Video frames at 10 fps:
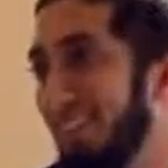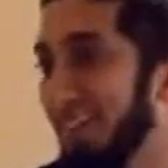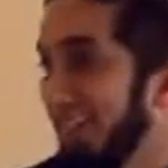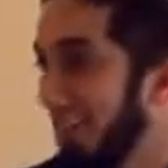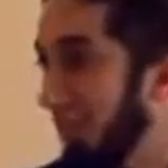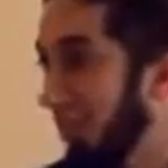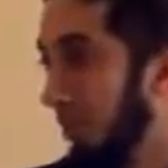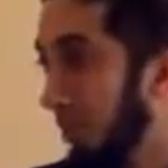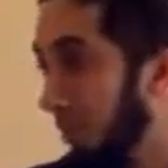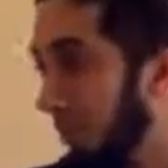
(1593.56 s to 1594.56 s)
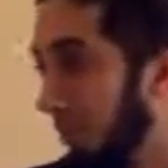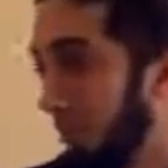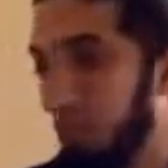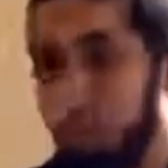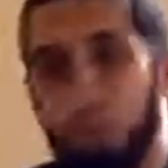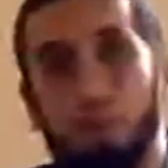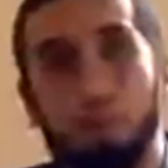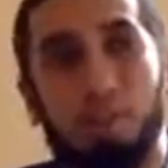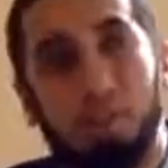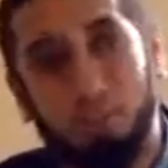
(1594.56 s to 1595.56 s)
And he has to miss a call from his most
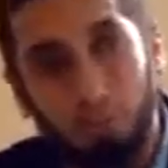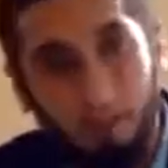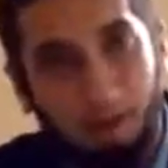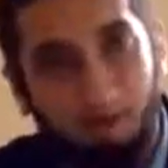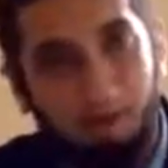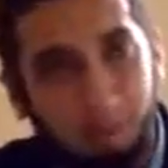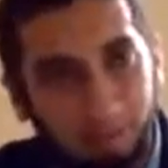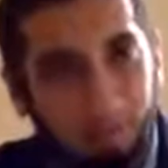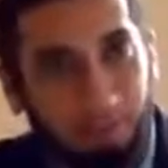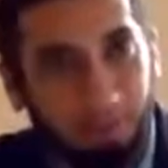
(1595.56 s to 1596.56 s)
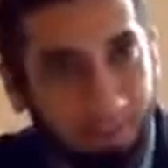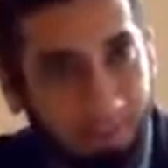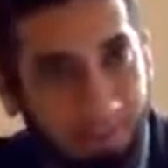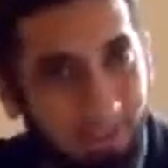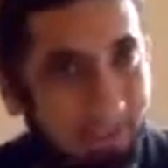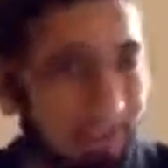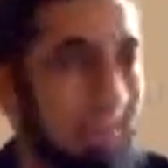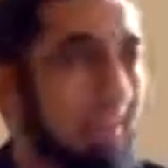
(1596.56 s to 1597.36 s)
important customer every single week.